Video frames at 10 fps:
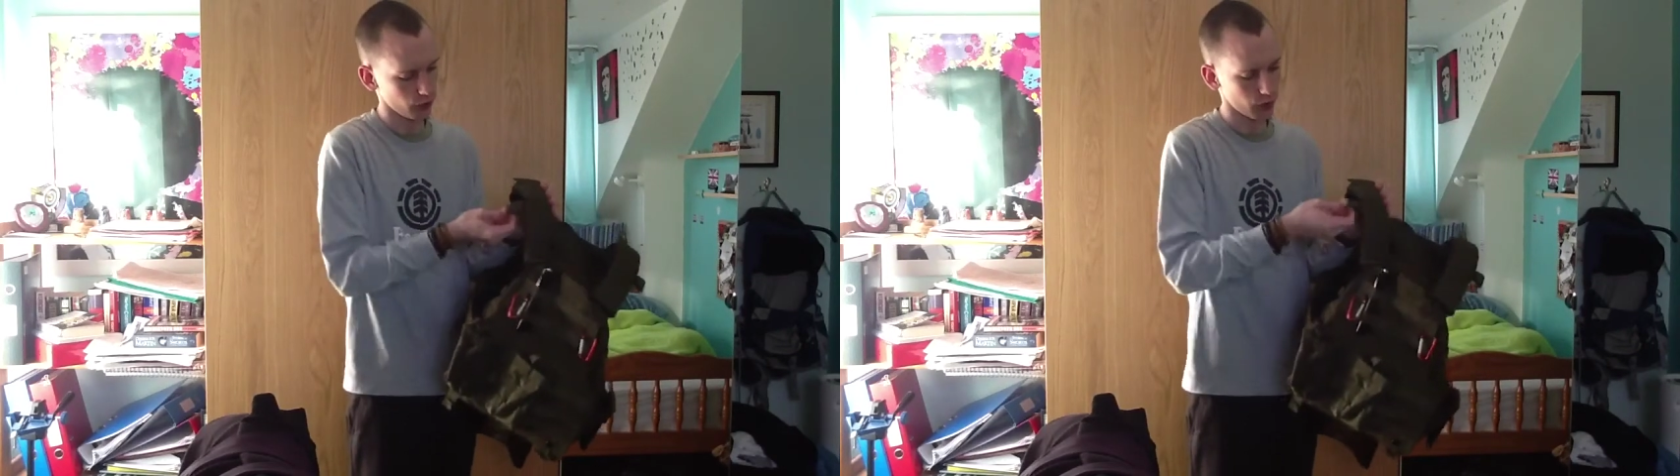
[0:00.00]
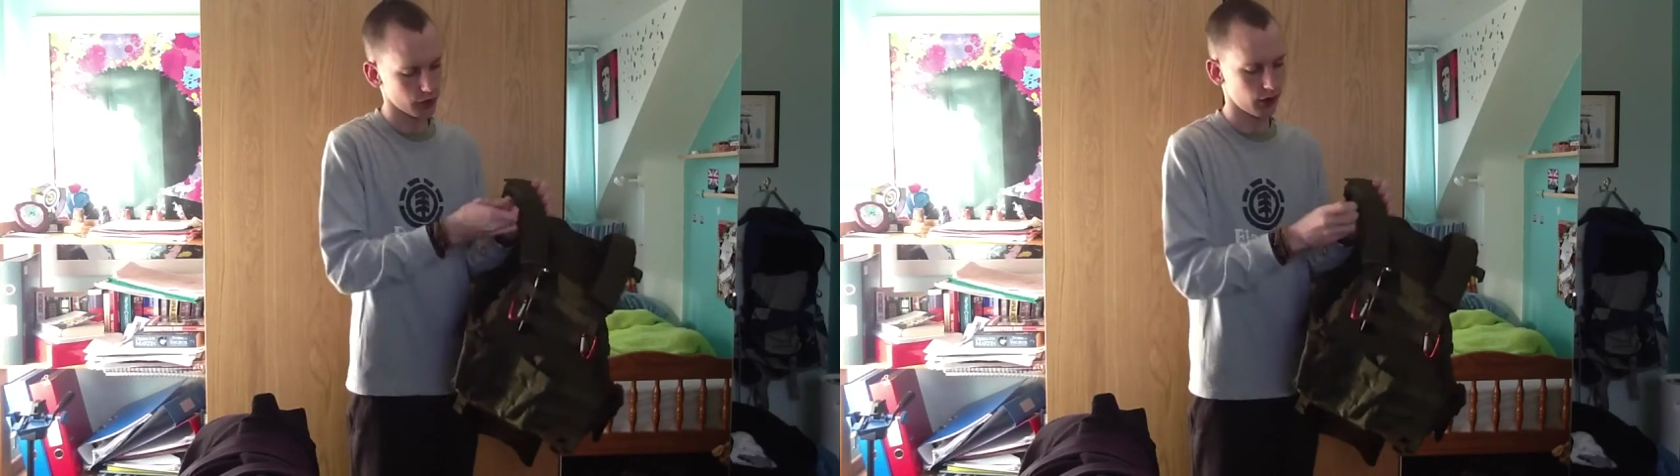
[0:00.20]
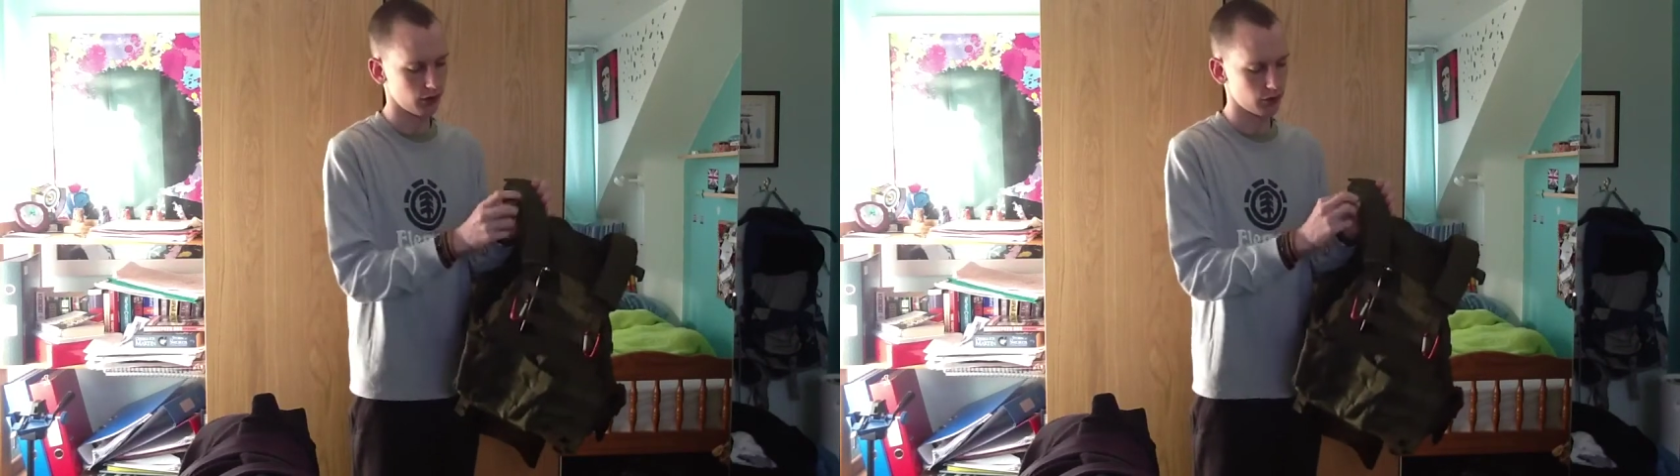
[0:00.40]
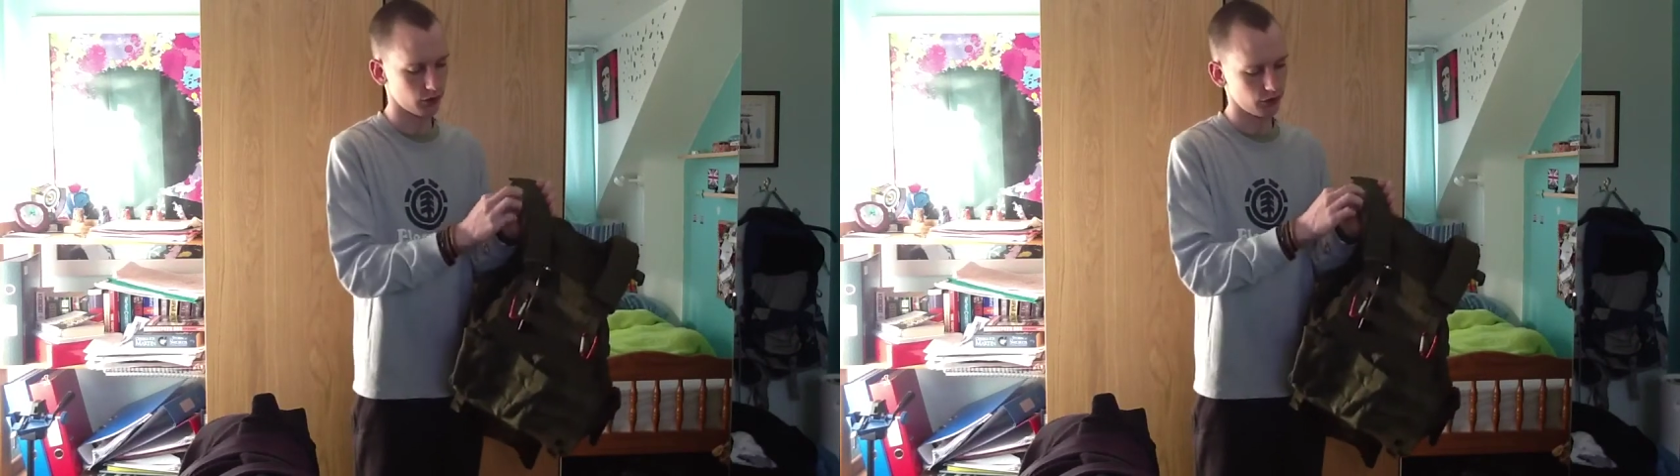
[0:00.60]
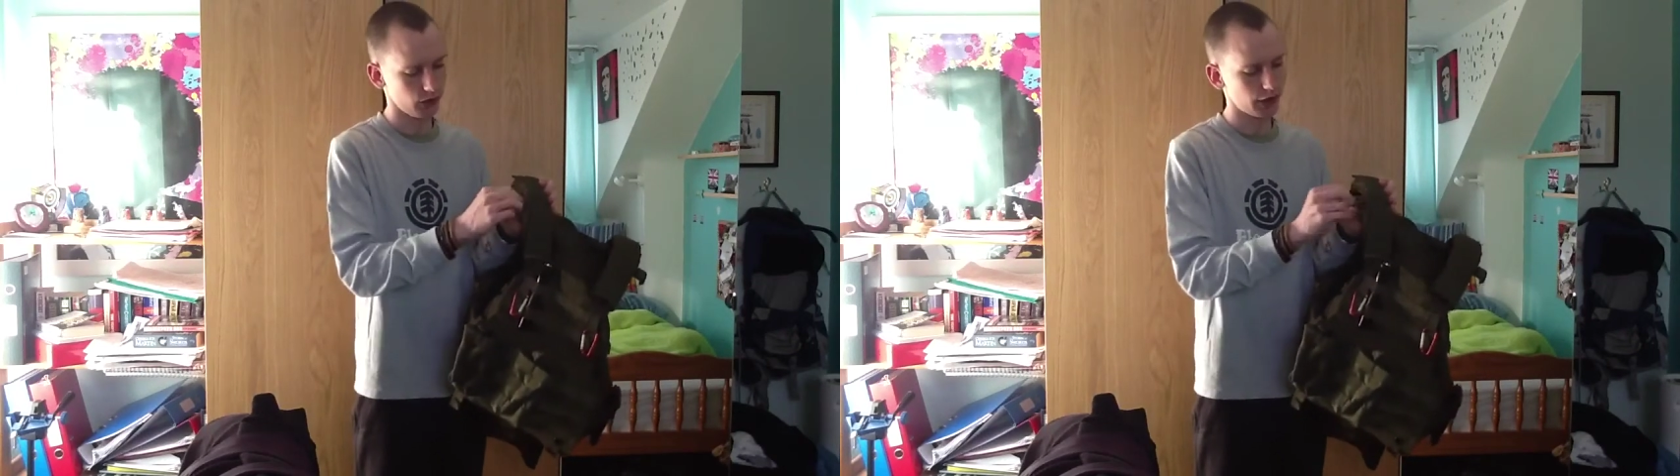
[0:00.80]
which I've
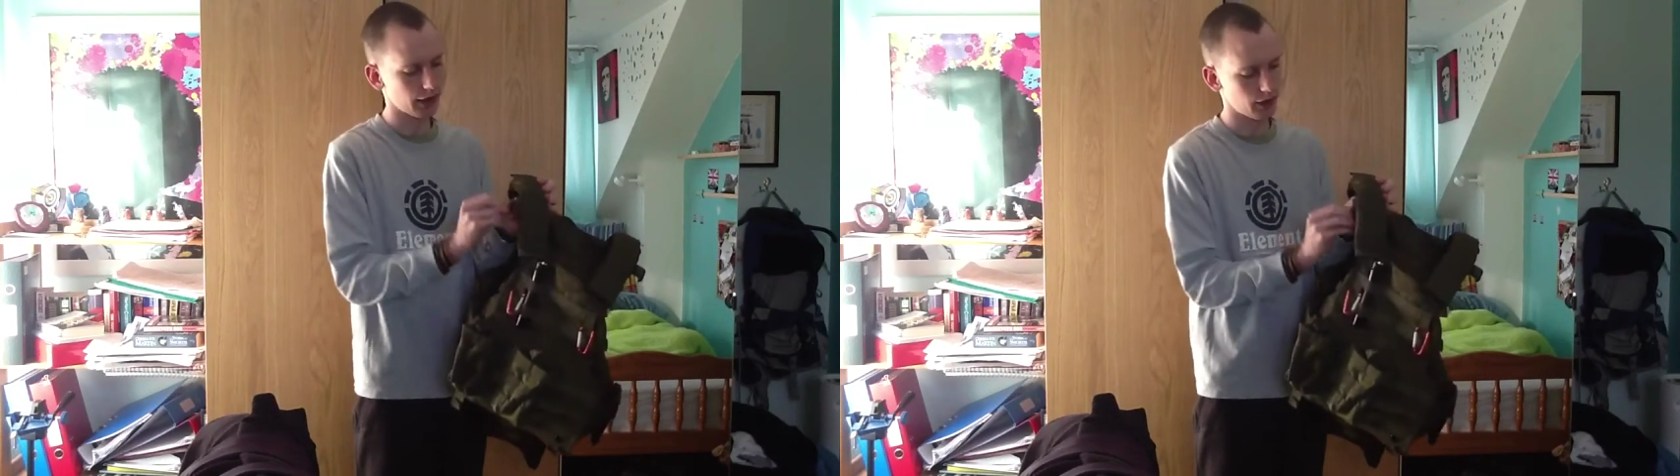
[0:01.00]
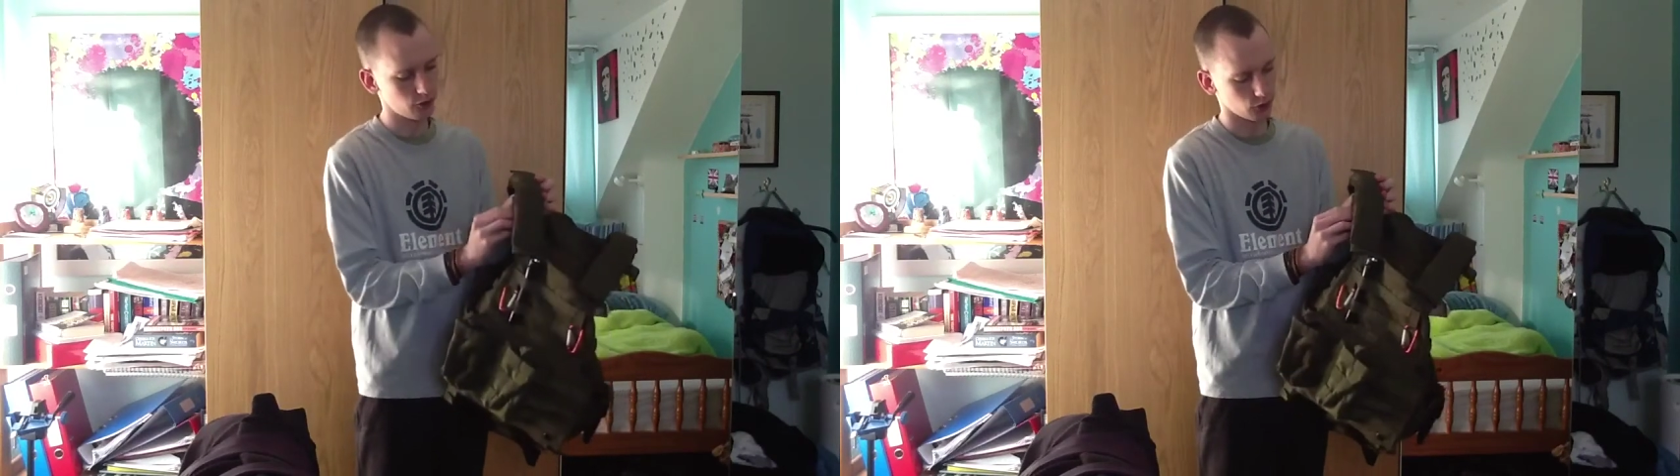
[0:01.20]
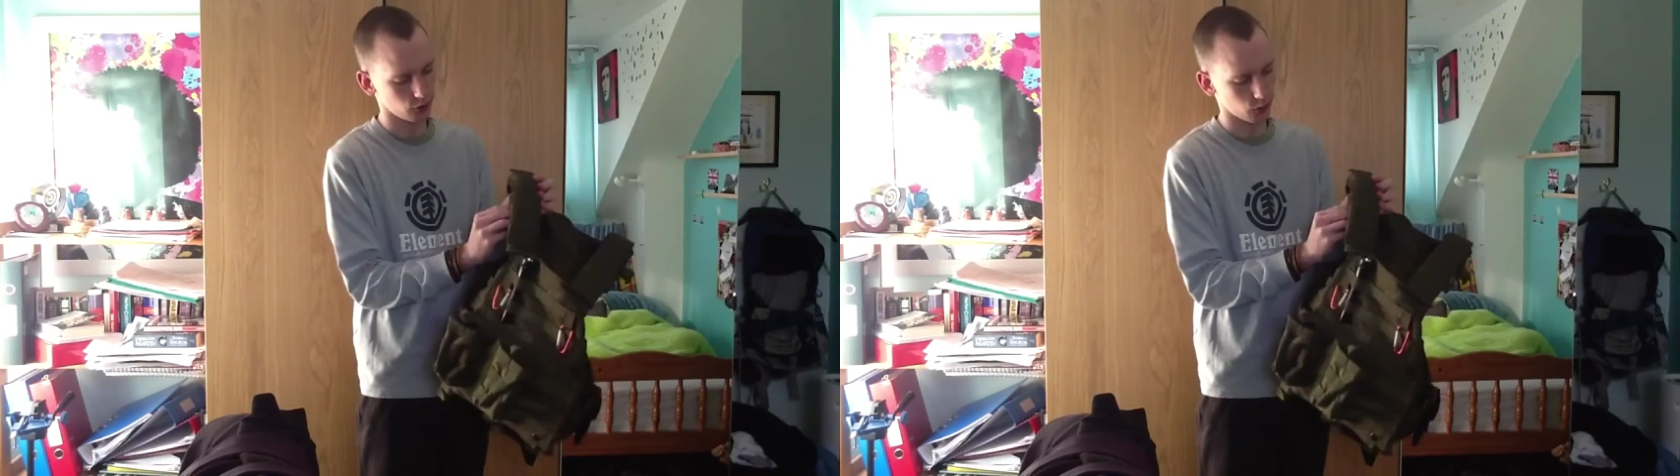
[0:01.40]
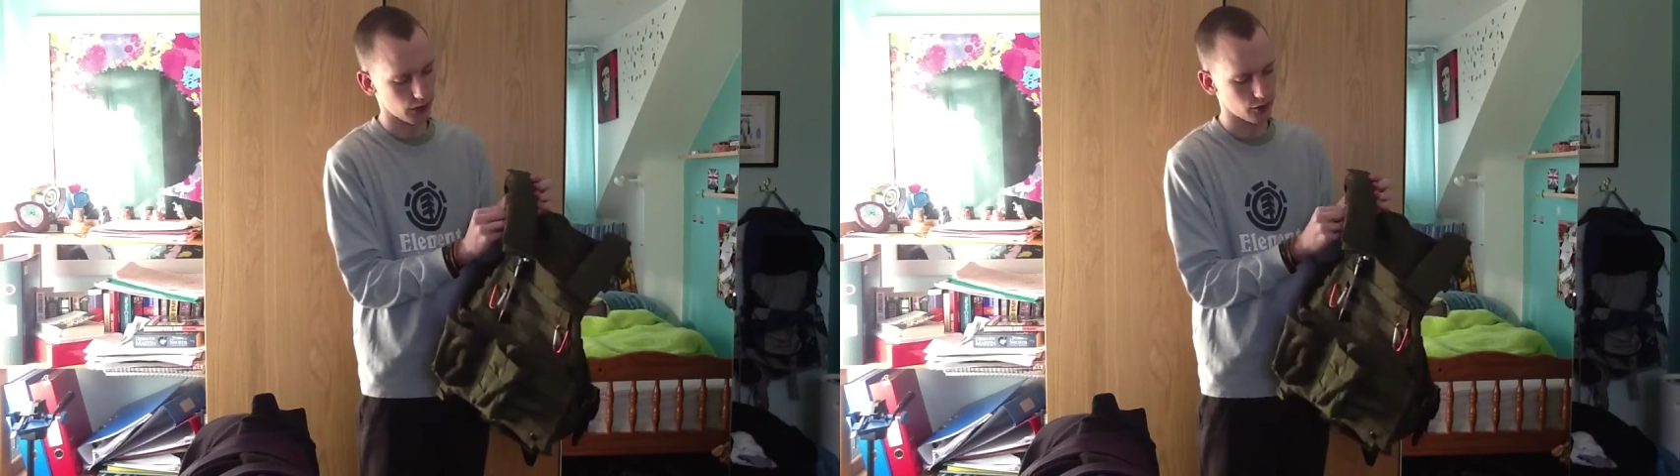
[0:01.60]
tucked away